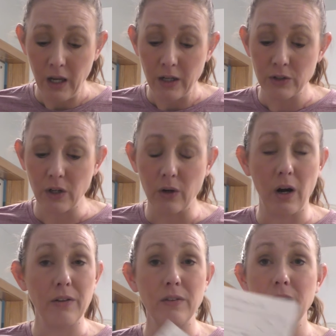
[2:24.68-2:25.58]
So
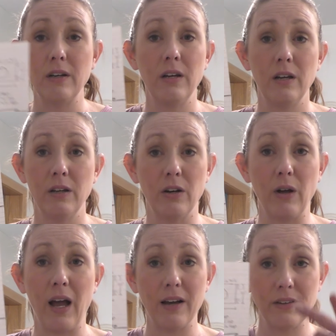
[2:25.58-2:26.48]
other than,
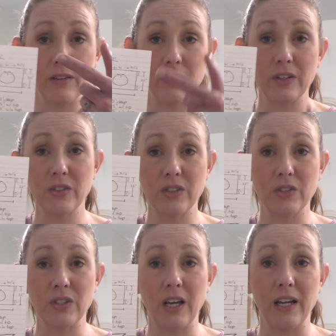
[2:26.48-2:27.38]
having this
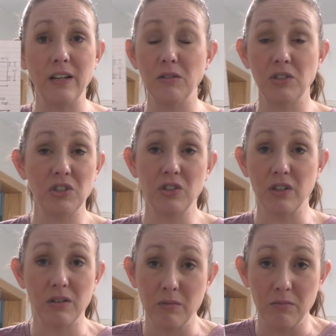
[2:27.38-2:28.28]
design, I just
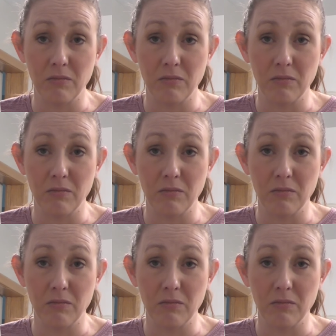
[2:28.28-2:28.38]
took